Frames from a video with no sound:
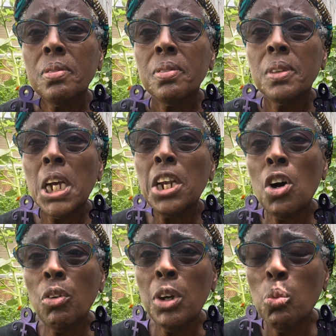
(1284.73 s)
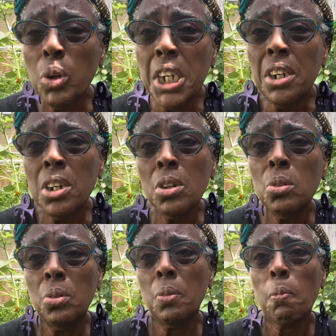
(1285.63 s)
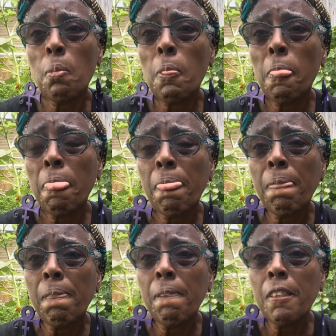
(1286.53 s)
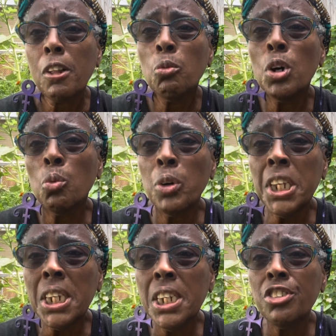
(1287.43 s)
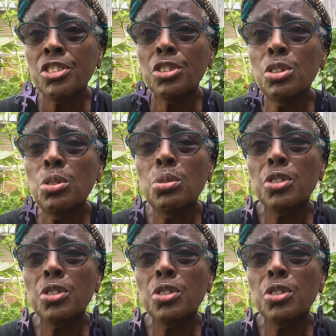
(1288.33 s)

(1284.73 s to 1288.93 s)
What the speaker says: And only we know what we need to do